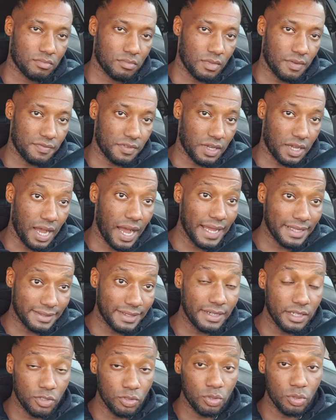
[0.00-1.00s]
If the guy
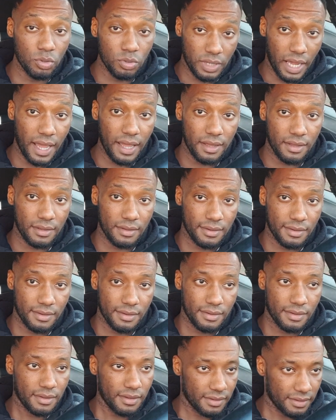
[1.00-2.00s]
didn't do that,
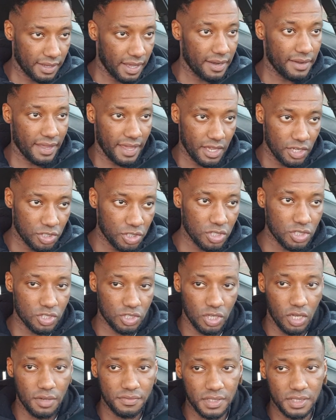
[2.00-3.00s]
then they should
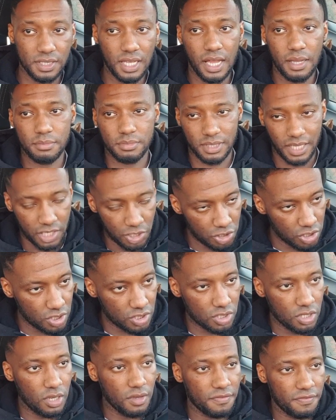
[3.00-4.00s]
serve the time. They should
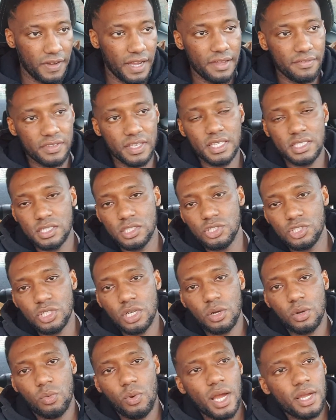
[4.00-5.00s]
serve five years in
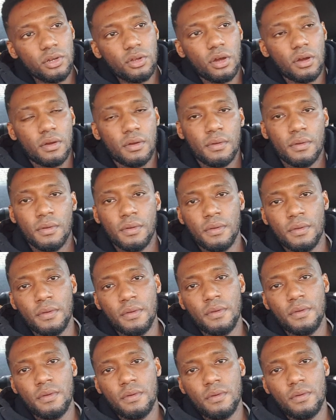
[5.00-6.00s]
jail. Why not?
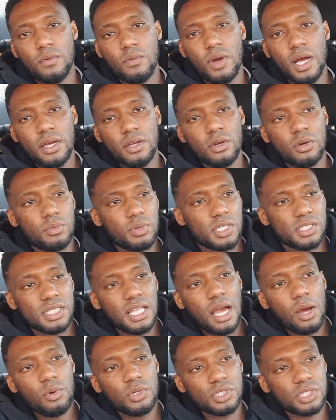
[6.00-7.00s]
Why not? Because
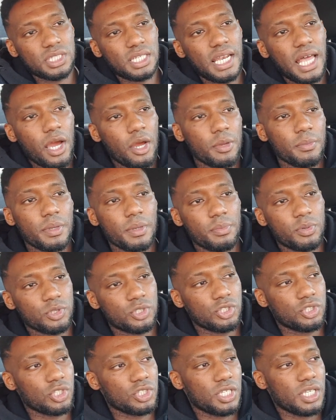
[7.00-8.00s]
now we're just allowing people
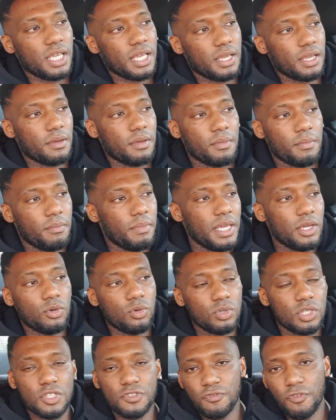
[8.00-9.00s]
to just make
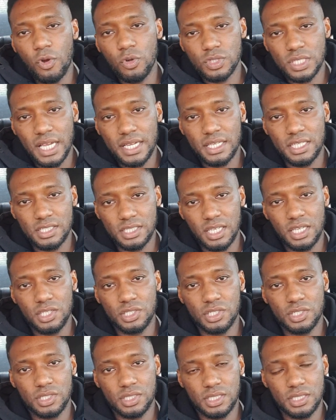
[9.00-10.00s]
all these false
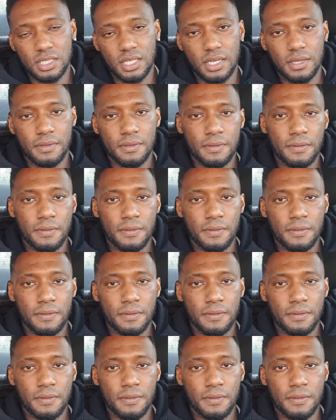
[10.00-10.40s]
accusations and that.